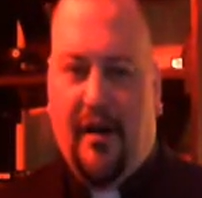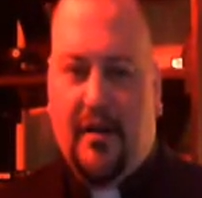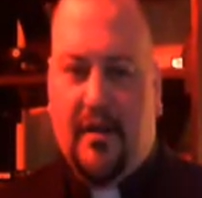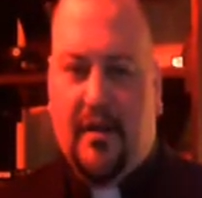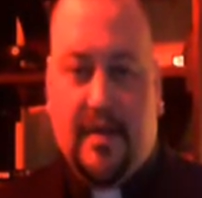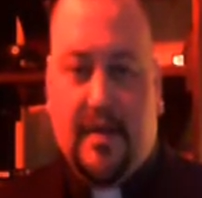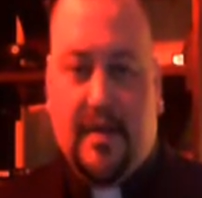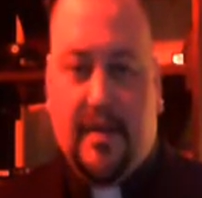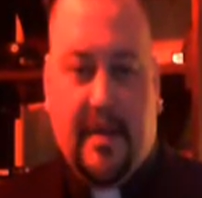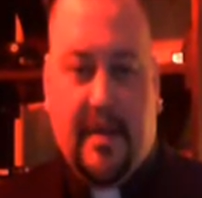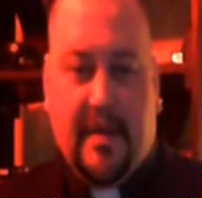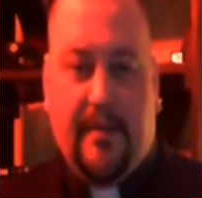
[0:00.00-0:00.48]

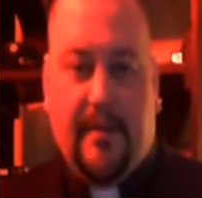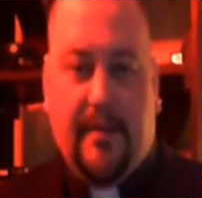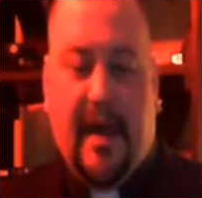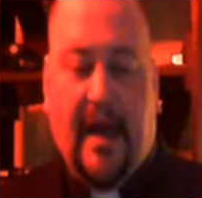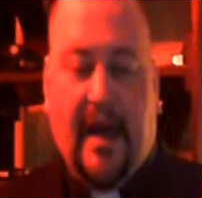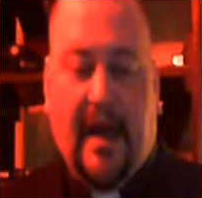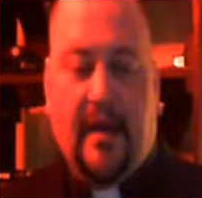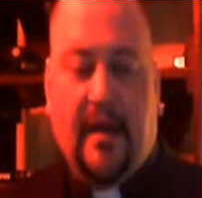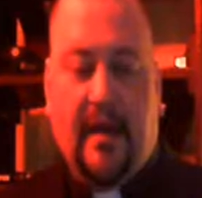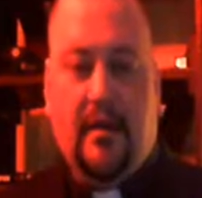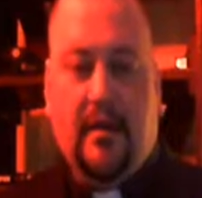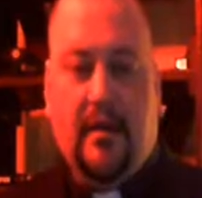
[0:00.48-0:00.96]
Sit
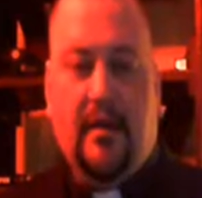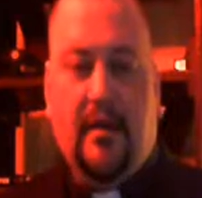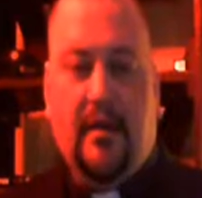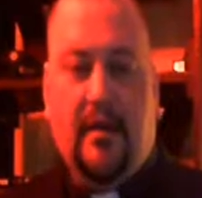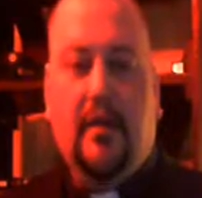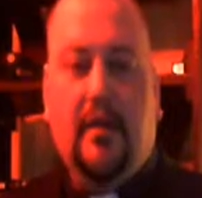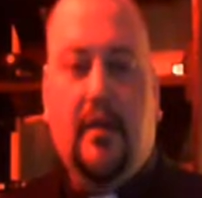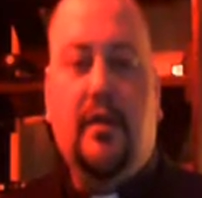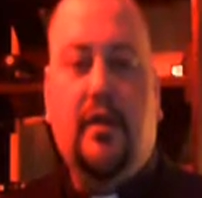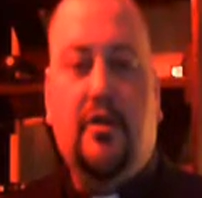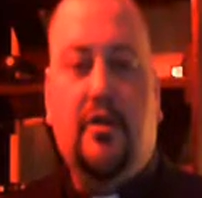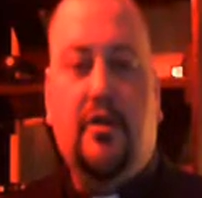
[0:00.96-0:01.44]
back,
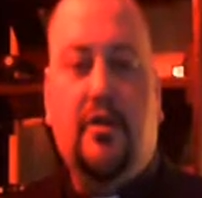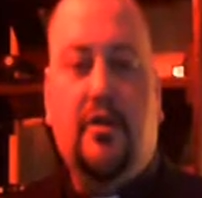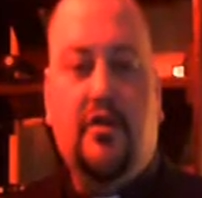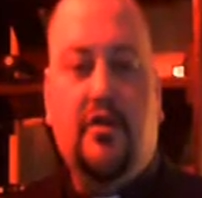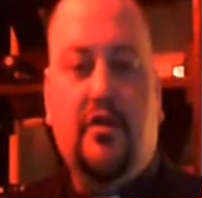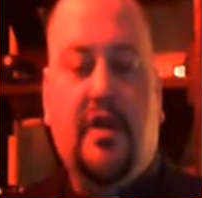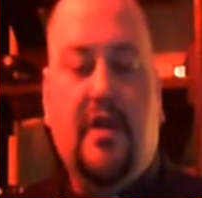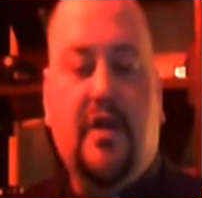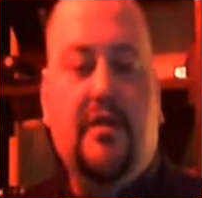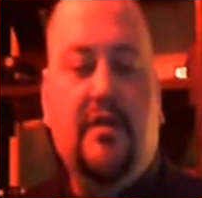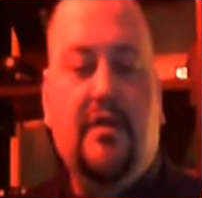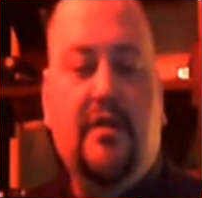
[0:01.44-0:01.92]
get
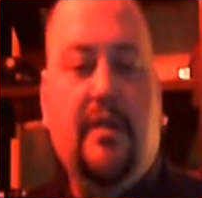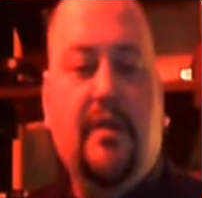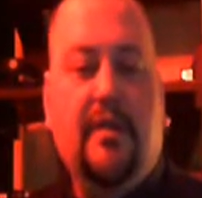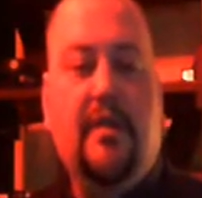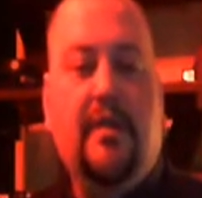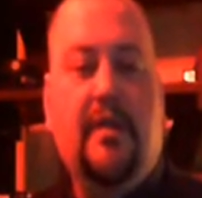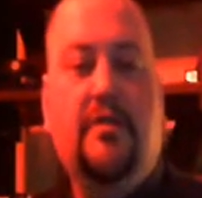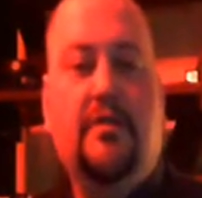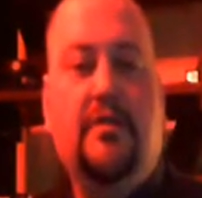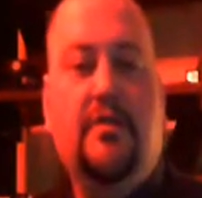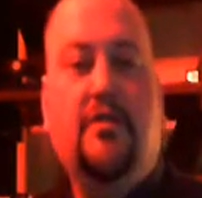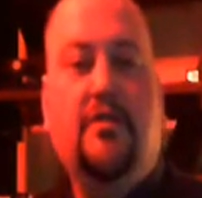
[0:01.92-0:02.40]
yourself
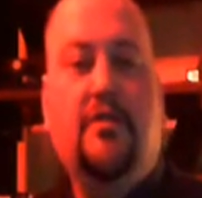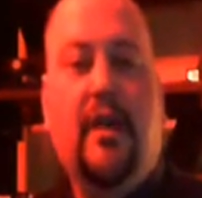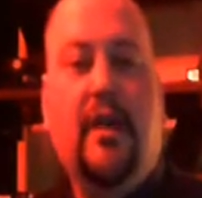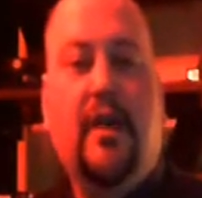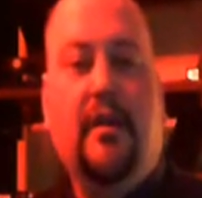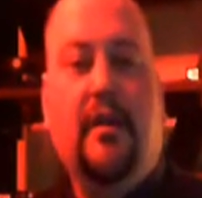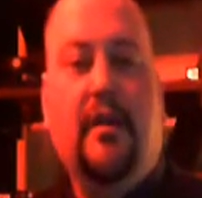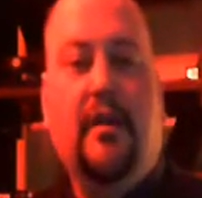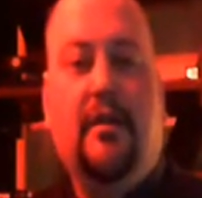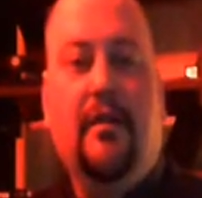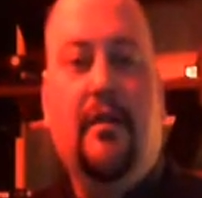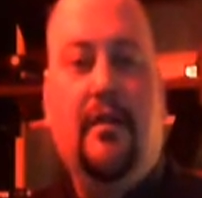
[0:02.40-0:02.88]
something to
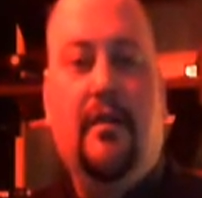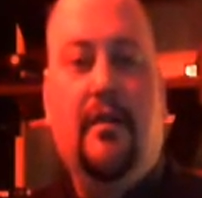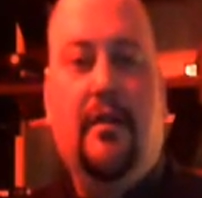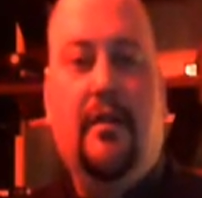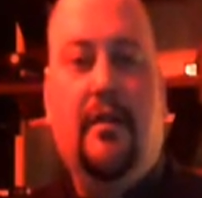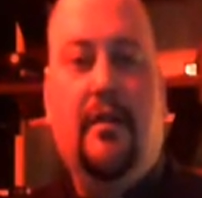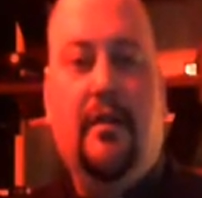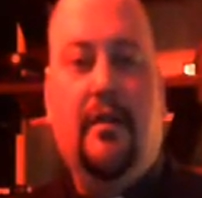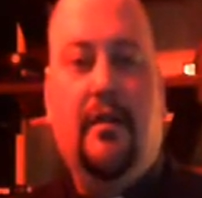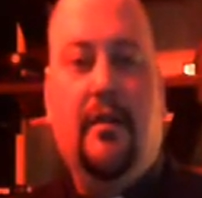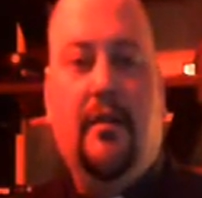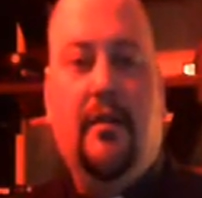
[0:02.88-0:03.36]
drink,
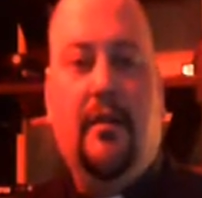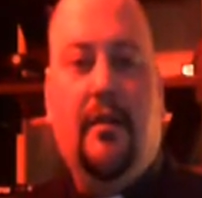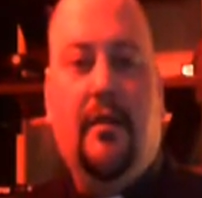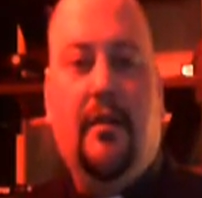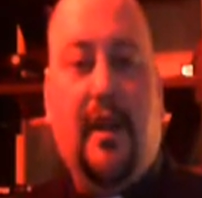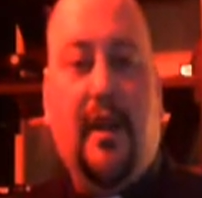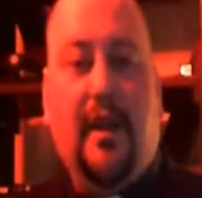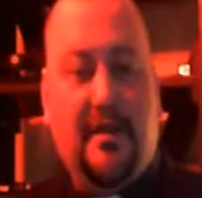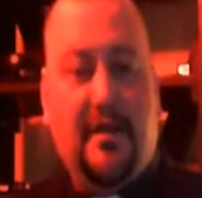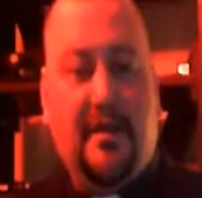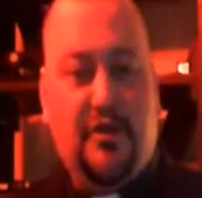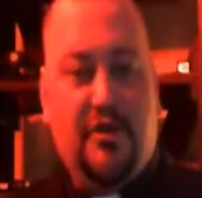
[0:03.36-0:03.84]

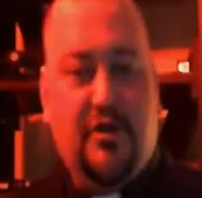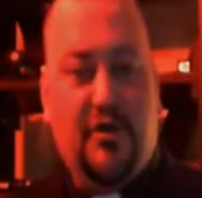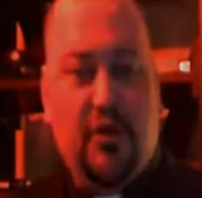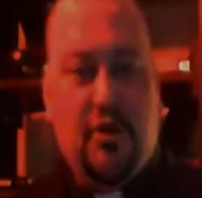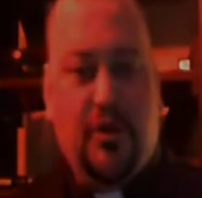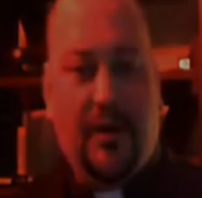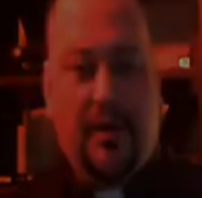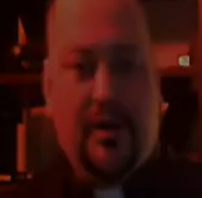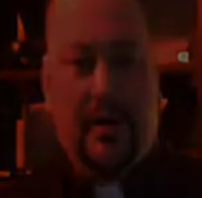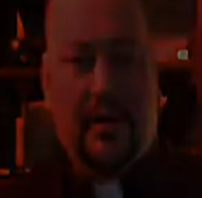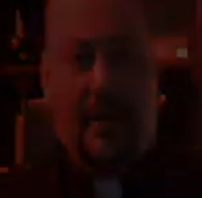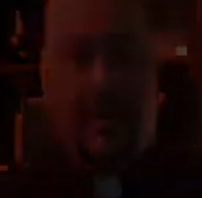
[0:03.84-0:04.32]
and enjoy.